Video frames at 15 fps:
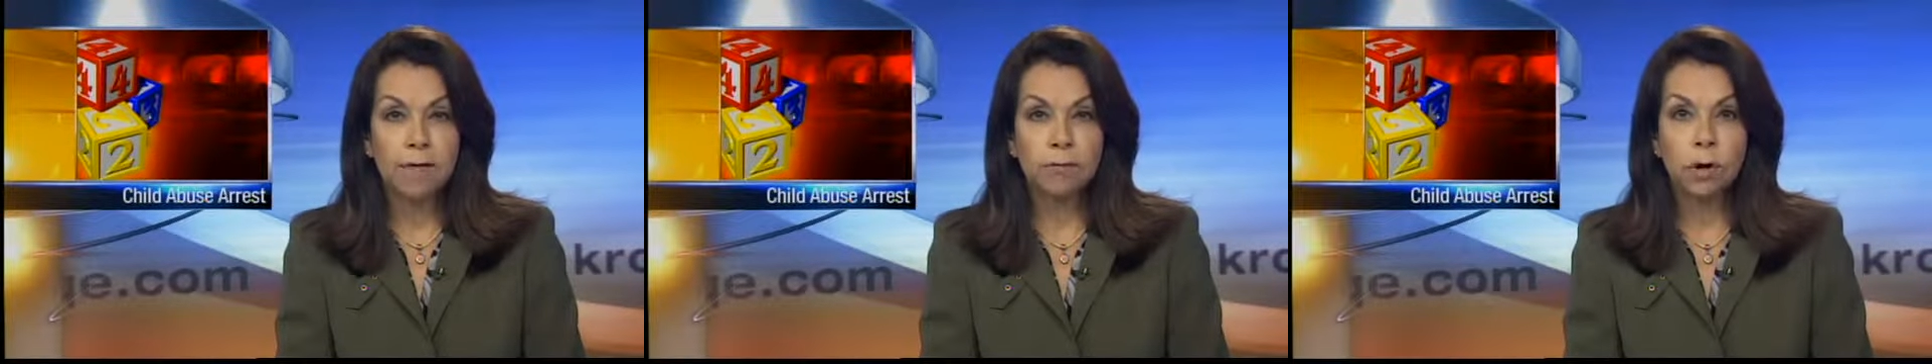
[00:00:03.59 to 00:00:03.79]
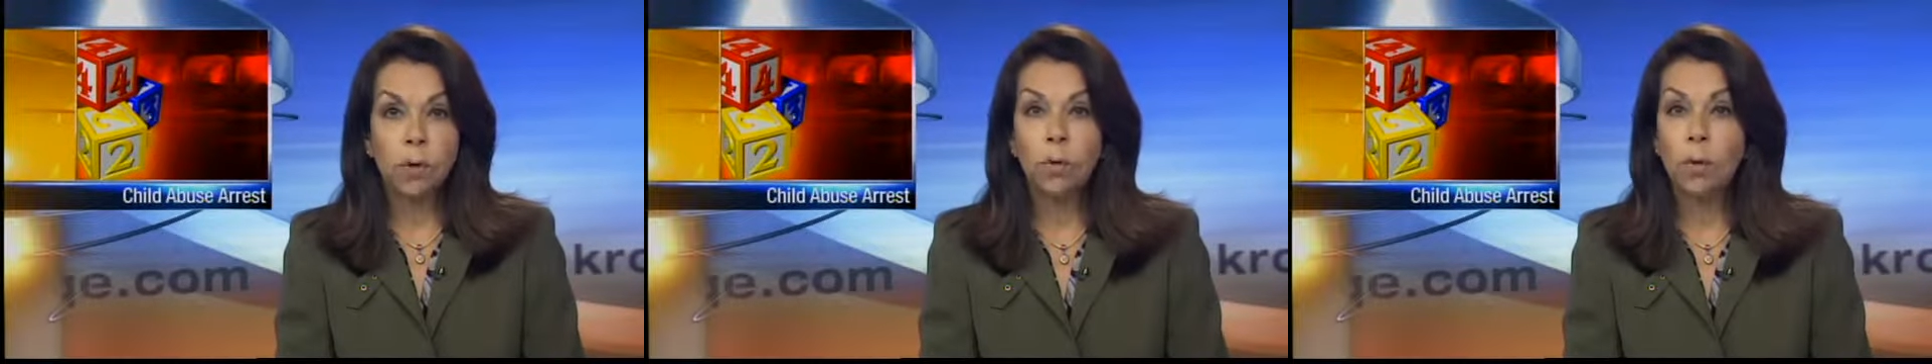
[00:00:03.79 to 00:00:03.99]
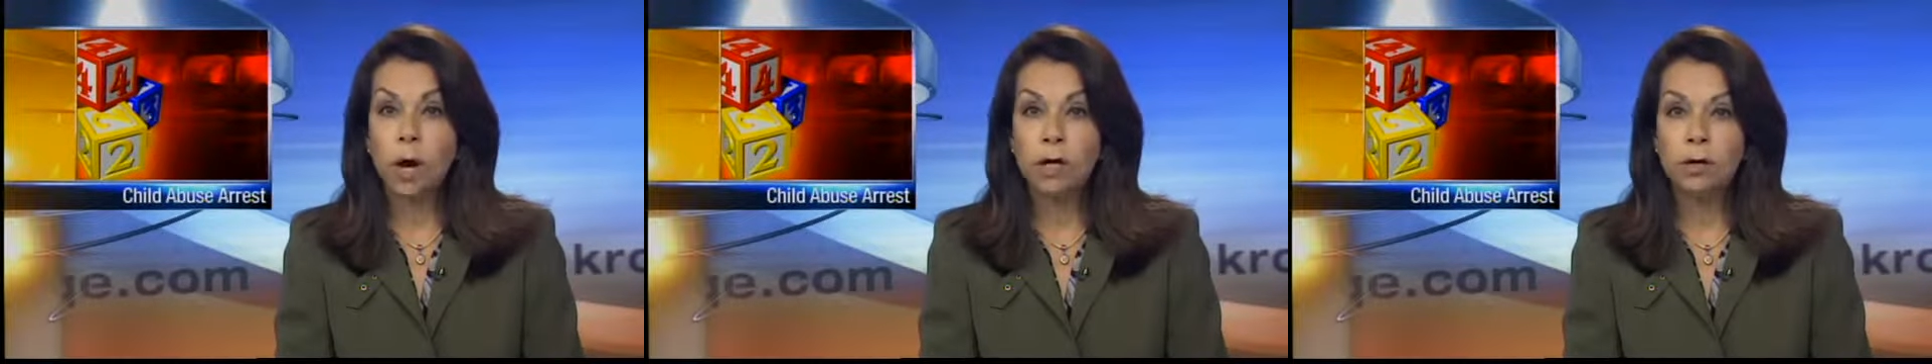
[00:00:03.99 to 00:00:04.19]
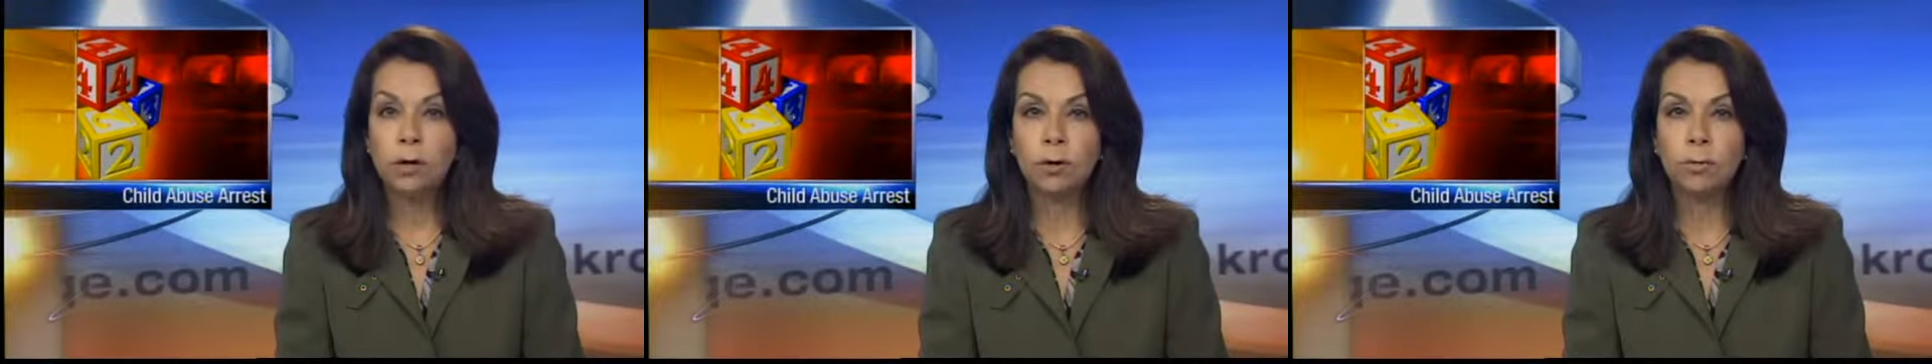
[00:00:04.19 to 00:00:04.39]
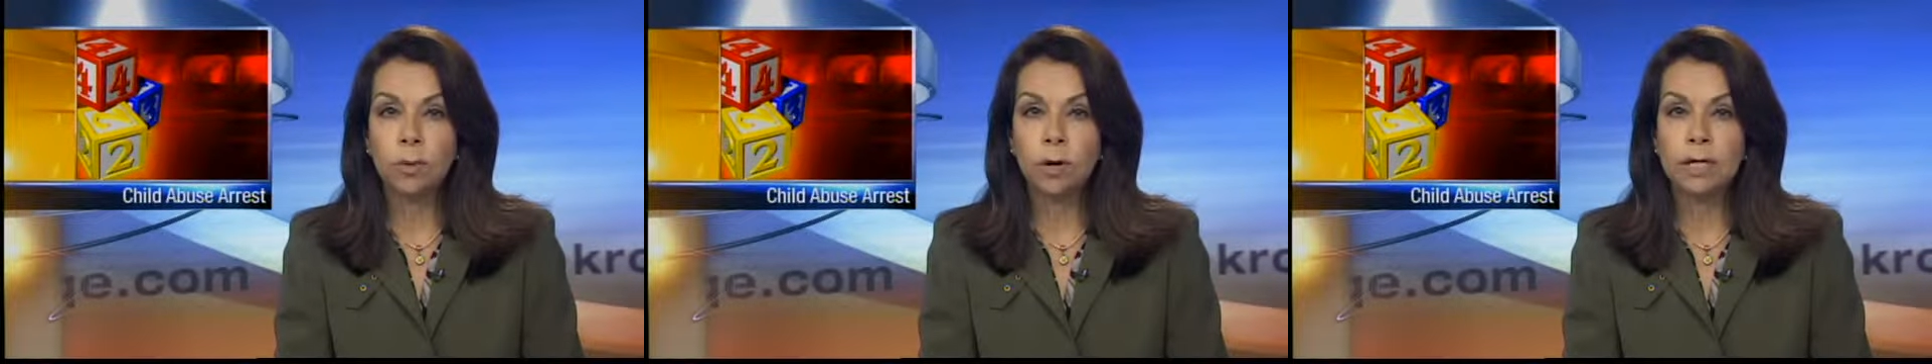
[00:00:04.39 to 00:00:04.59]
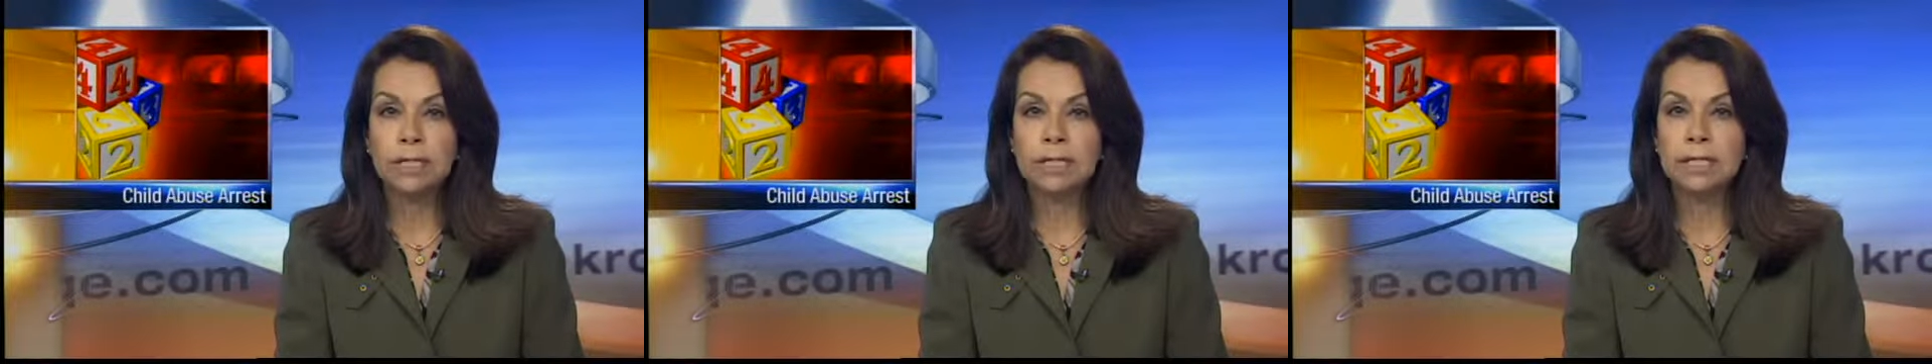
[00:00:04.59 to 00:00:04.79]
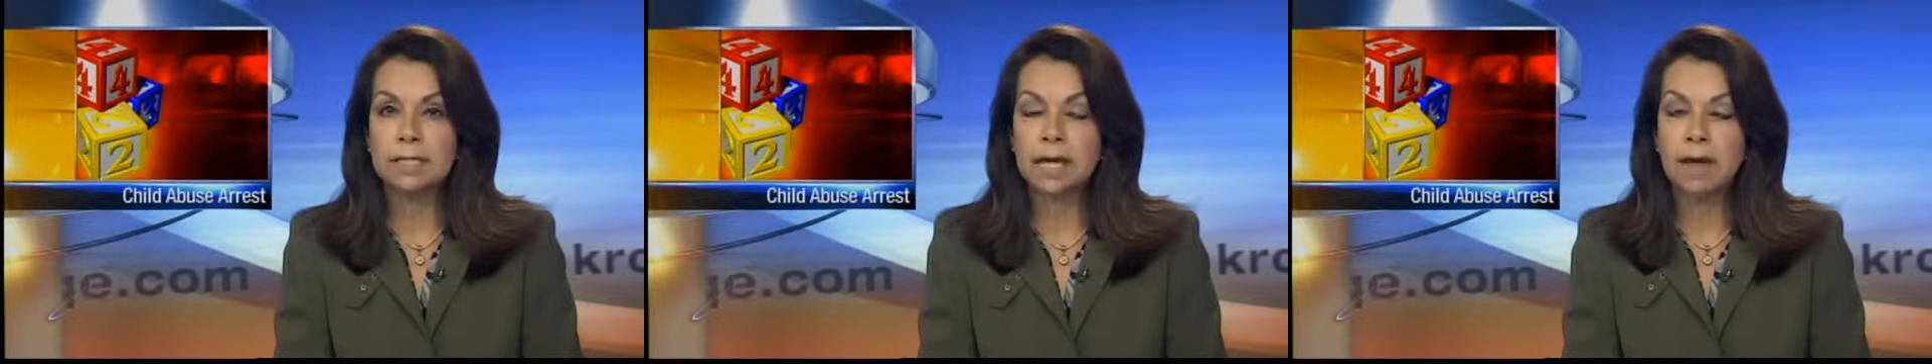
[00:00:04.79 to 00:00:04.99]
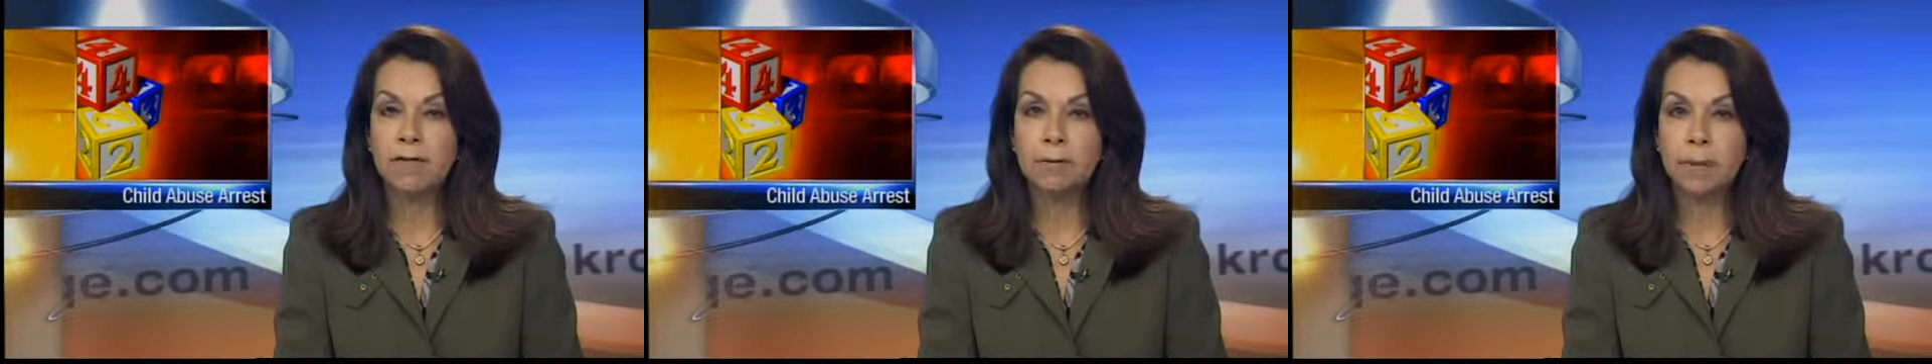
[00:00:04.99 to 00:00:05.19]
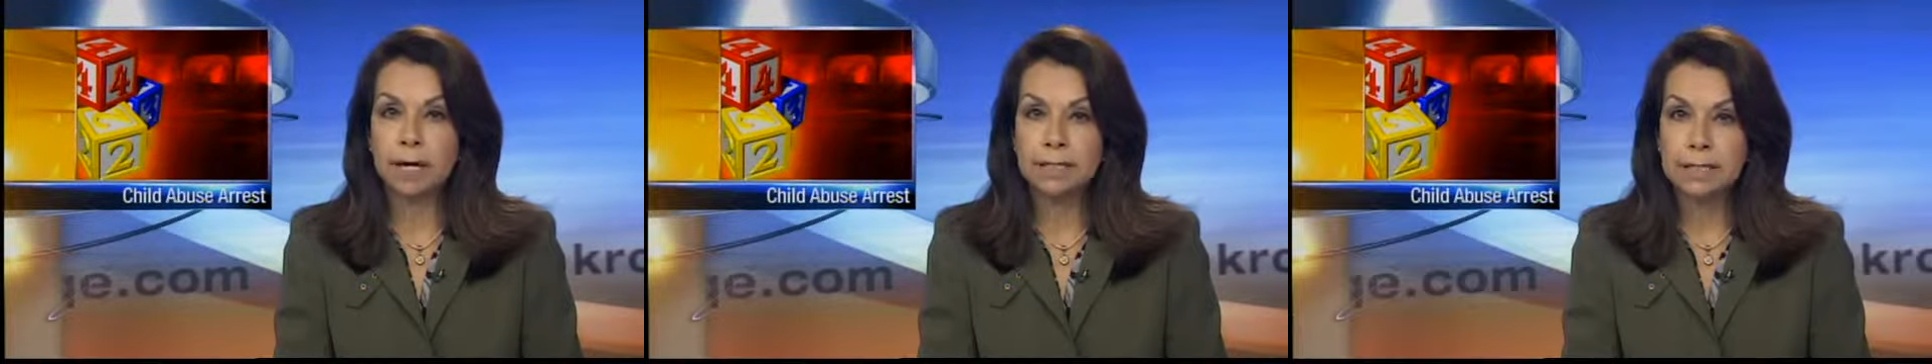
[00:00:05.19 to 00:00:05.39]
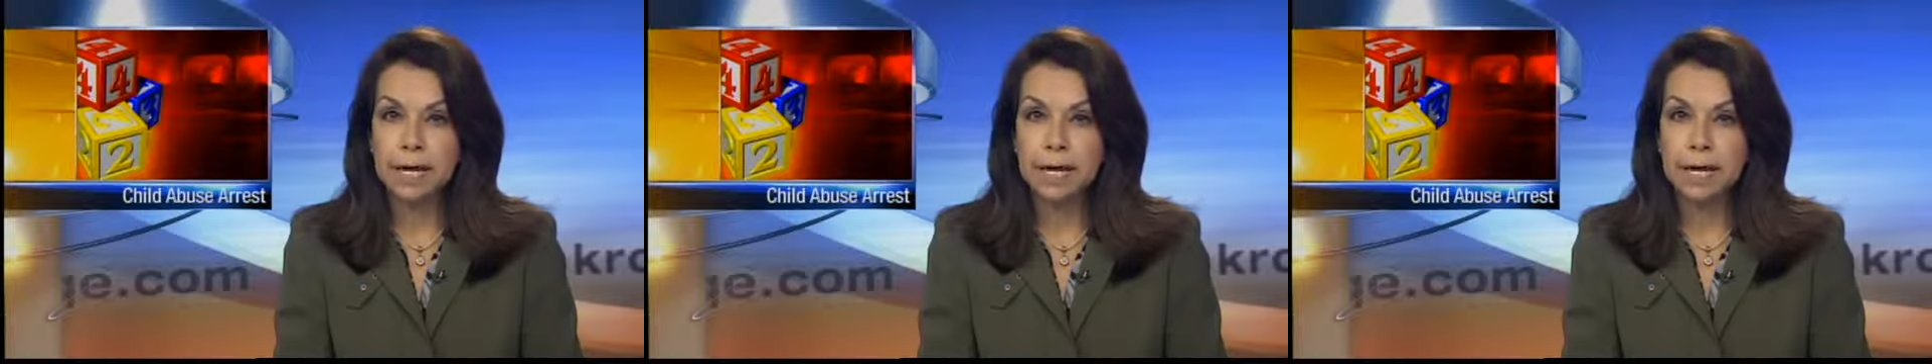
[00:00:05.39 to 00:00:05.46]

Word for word: after a one-year-old boy is discovered by